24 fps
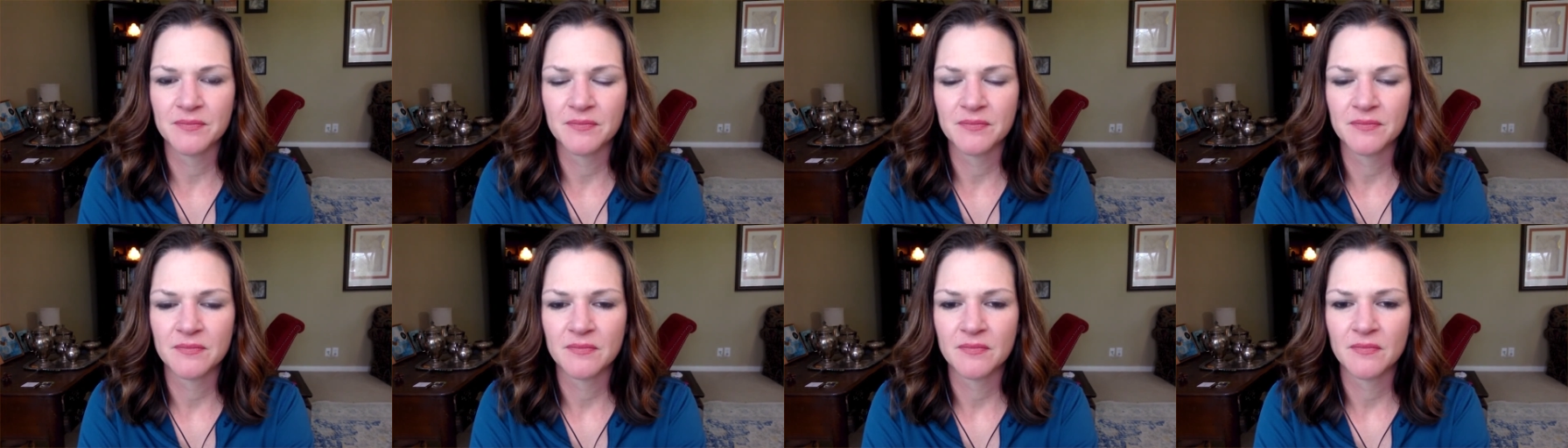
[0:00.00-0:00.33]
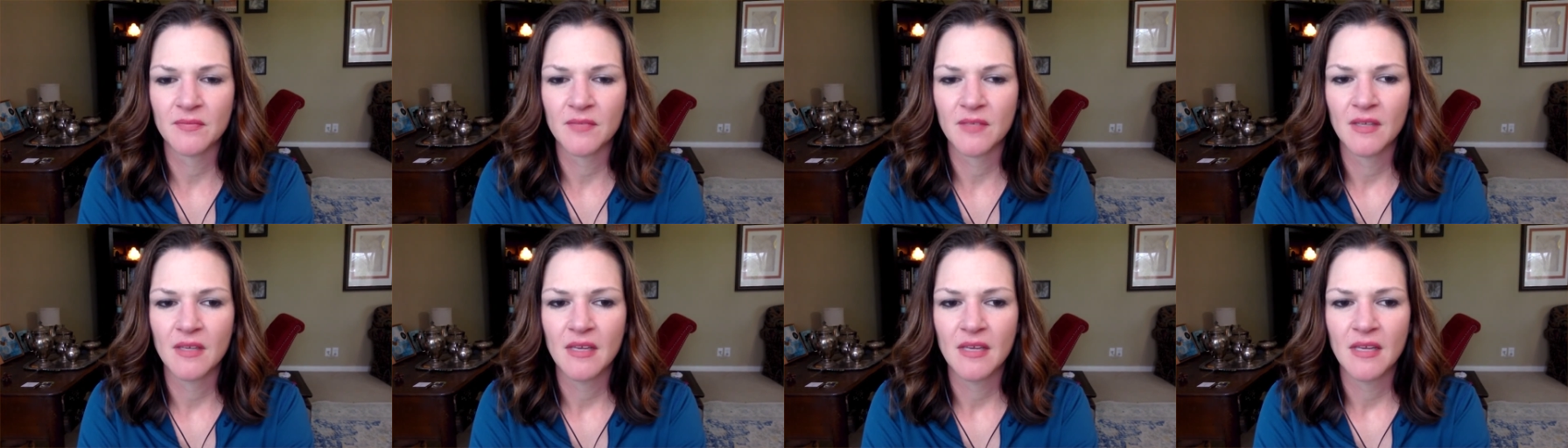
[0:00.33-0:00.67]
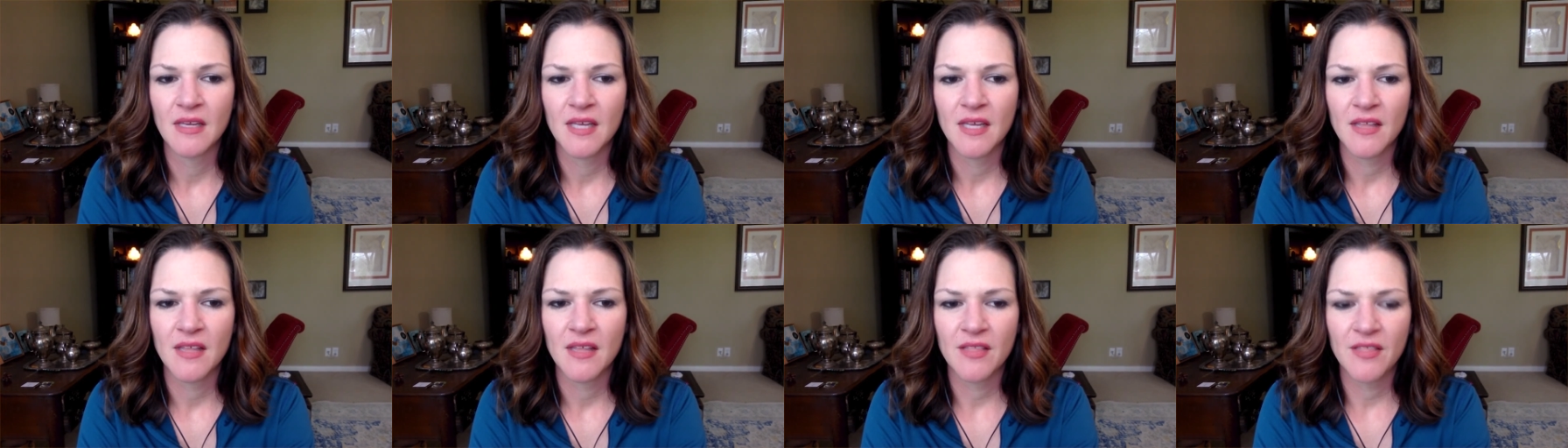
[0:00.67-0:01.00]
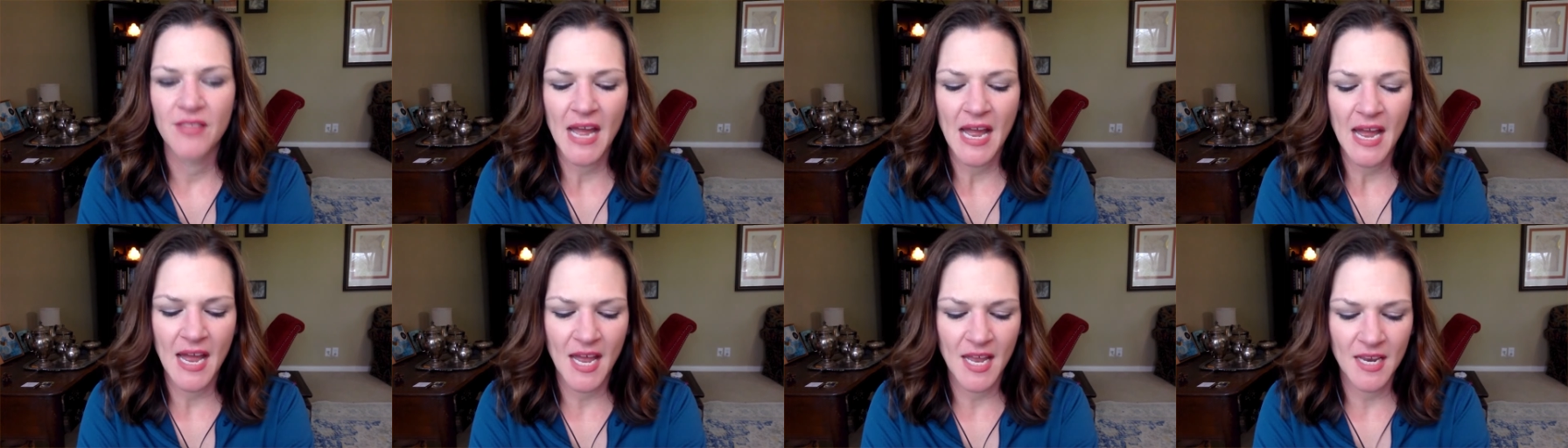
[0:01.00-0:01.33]
Mm-hmm.
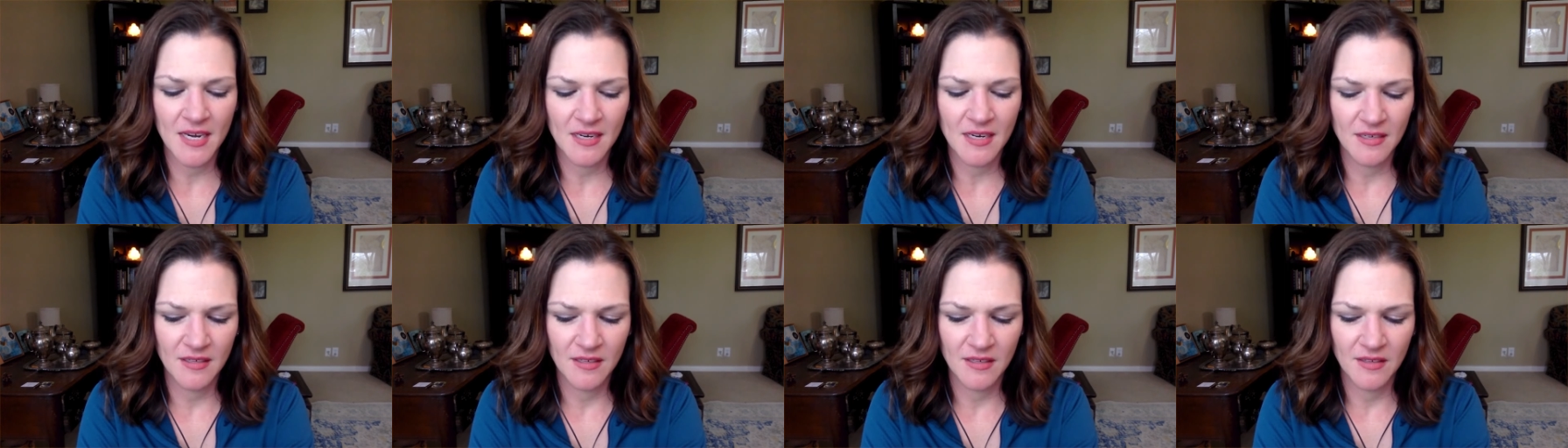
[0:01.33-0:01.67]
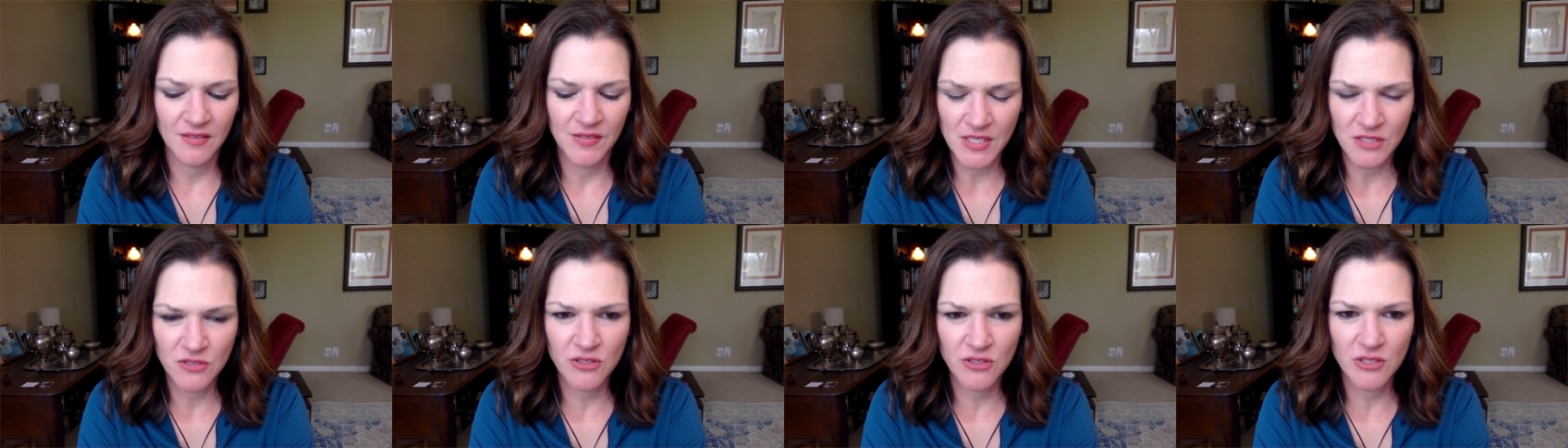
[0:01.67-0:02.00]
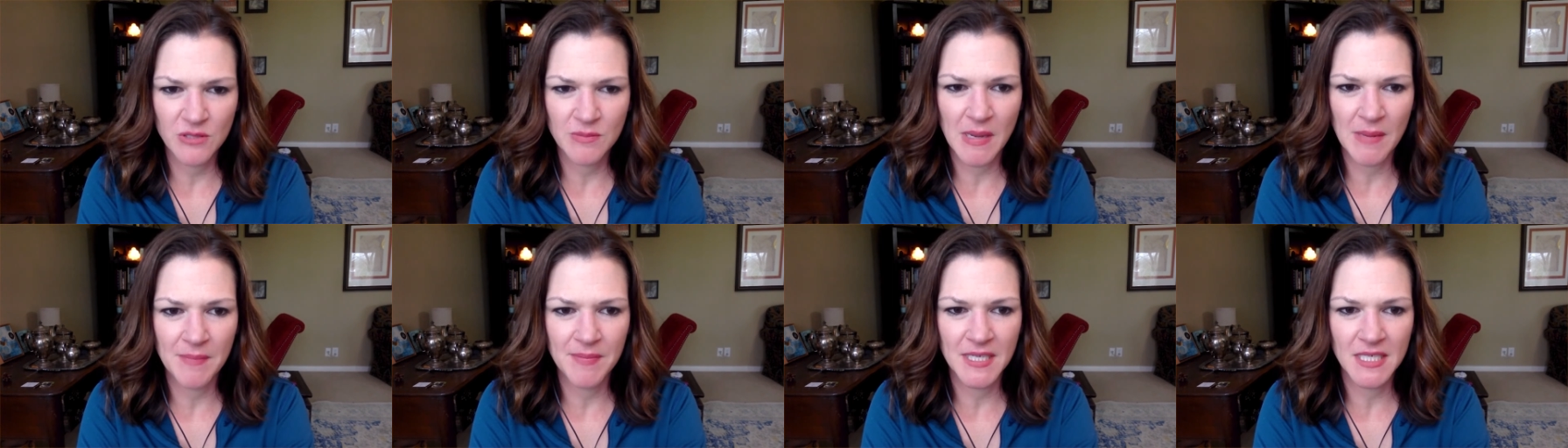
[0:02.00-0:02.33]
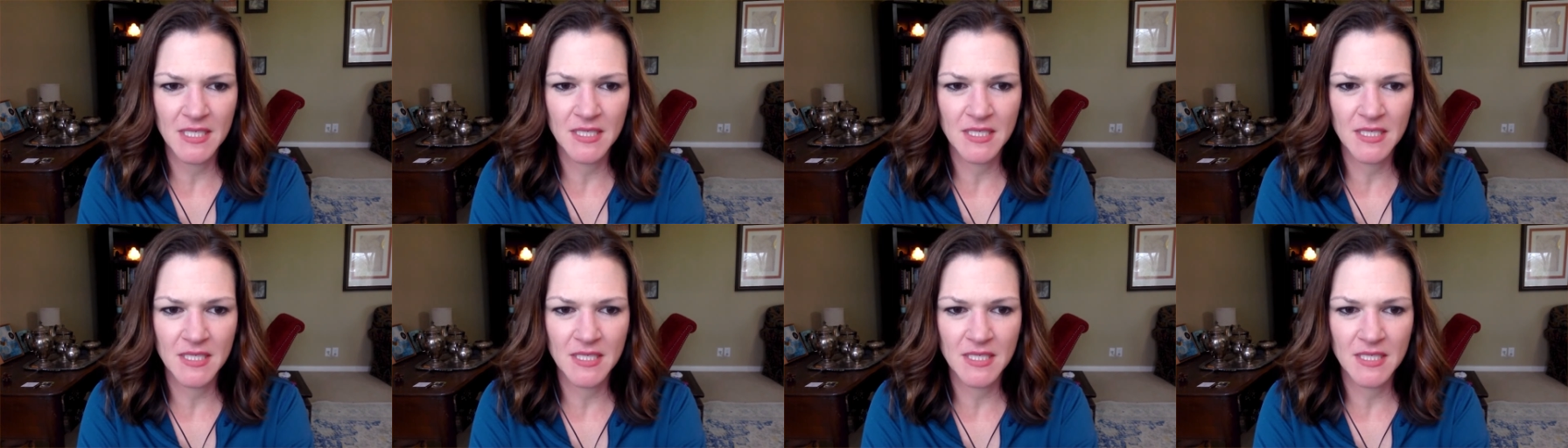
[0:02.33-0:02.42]
That this was my big